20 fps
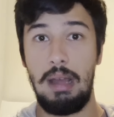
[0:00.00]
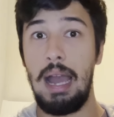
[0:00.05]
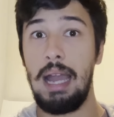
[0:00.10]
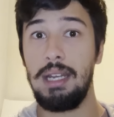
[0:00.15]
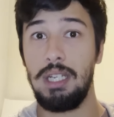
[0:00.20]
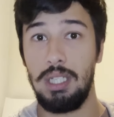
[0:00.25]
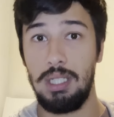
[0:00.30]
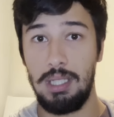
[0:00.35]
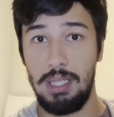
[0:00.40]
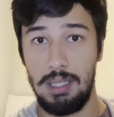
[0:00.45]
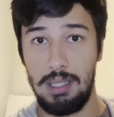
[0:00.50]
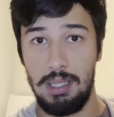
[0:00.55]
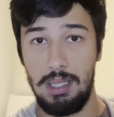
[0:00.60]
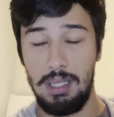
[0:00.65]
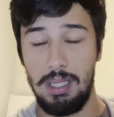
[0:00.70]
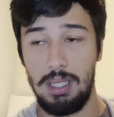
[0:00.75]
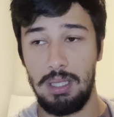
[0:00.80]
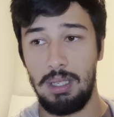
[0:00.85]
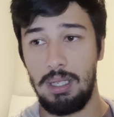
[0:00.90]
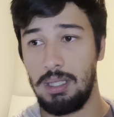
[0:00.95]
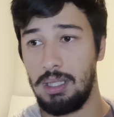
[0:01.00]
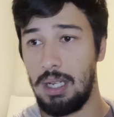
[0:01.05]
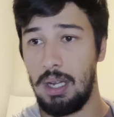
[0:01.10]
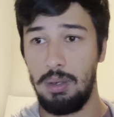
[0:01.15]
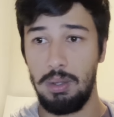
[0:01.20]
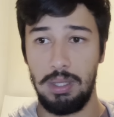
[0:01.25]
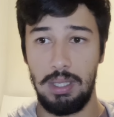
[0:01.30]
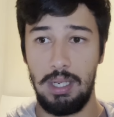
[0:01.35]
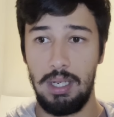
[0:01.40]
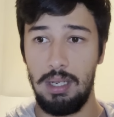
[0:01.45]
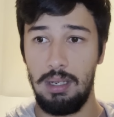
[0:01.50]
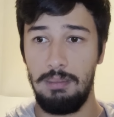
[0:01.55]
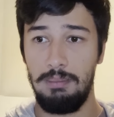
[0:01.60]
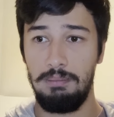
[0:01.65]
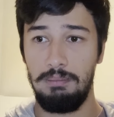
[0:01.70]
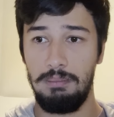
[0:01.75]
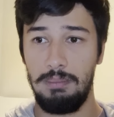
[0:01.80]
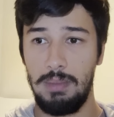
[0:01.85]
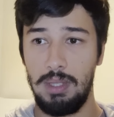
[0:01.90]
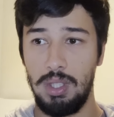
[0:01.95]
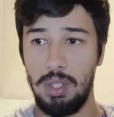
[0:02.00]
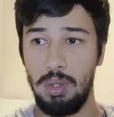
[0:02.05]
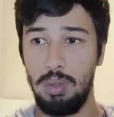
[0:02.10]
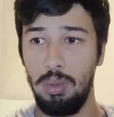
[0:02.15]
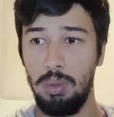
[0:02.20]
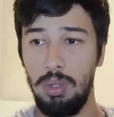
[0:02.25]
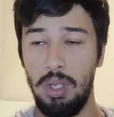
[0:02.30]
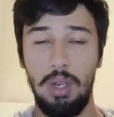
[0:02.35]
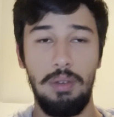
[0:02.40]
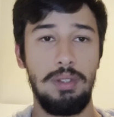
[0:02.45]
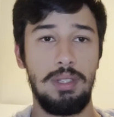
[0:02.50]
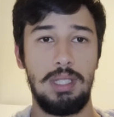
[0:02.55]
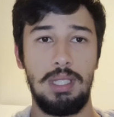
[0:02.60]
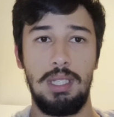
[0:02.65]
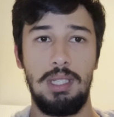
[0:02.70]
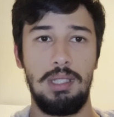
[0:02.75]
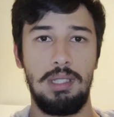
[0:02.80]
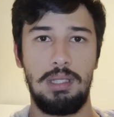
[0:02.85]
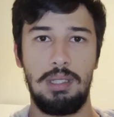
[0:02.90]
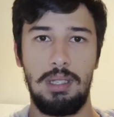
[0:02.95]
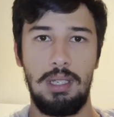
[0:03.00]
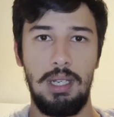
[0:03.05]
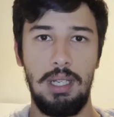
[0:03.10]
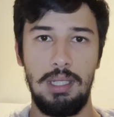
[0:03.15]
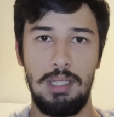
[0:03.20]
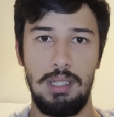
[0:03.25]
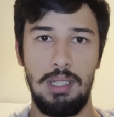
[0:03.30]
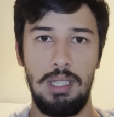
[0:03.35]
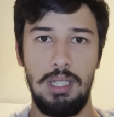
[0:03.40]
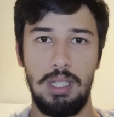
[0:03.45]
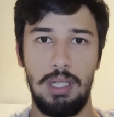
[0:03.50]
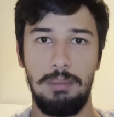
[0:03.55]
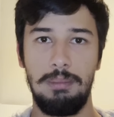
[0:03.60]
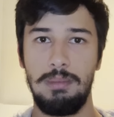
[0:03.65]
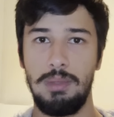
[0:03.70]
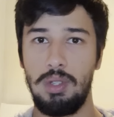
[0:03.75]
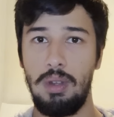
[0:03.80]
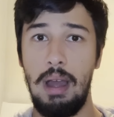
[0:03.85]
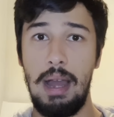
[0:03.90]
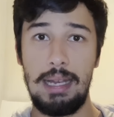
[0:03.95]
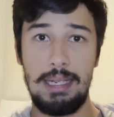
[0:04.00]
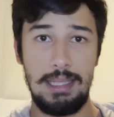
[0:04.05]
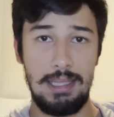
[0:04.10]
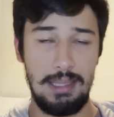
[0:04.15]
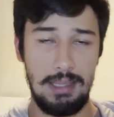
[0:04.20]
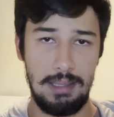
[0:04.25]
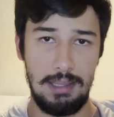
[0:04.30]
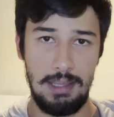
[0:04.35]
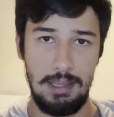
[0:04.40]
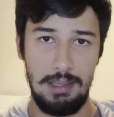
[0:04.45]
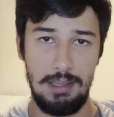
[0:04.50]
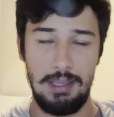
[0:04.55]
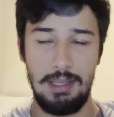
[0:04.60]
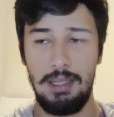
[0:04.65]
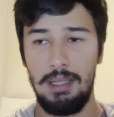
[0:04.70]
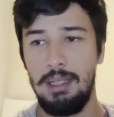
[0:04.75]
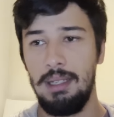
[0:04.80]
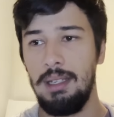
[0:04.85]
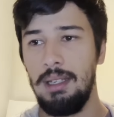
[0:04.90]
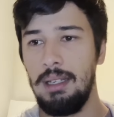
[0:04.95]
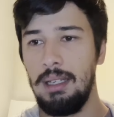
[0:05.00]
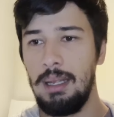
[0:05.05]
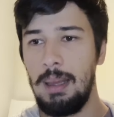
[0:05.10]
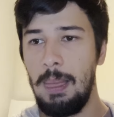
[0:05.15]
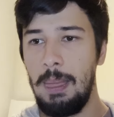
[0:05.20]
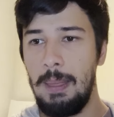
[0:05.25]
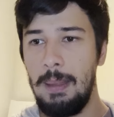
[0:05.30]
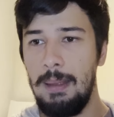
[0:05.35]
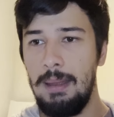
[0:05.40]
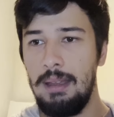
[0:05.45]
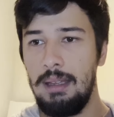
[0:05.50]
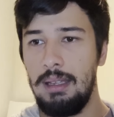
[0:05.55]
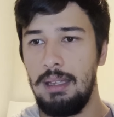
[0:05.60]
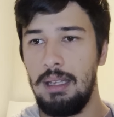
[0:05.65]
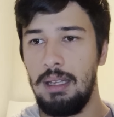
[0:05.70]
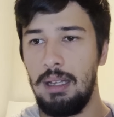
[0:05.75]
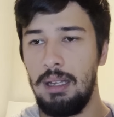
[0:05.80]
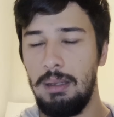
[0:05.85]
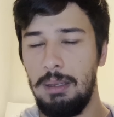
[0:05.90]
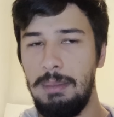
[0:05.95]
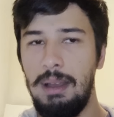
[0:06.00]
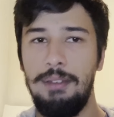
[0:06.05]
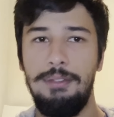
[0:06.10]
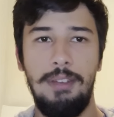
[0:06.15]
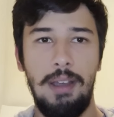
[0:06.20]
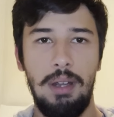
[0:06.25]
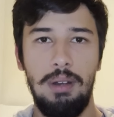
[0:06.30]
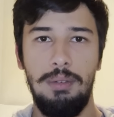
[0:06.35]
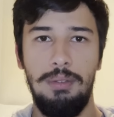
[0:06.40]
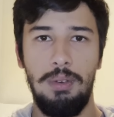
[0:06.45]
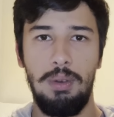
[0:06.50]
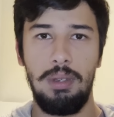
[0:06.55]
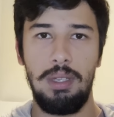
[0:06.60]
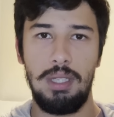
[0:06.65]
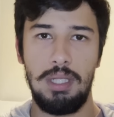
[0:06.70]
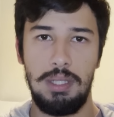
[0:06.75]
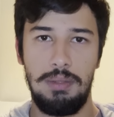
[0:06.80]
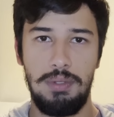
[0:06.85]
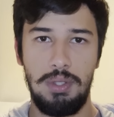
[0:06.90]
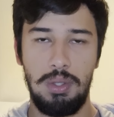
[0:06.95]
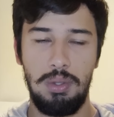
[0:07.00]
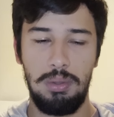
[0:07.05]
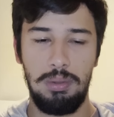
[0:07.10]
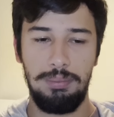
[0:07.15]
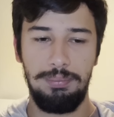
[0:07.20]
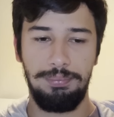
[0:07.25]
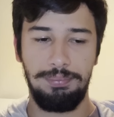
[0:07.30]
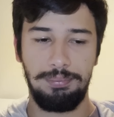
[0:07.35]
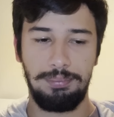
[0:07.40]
IGCSEs, because I was in a school overseas in Indonesia. So IGCSEs uh, in my final four years of school.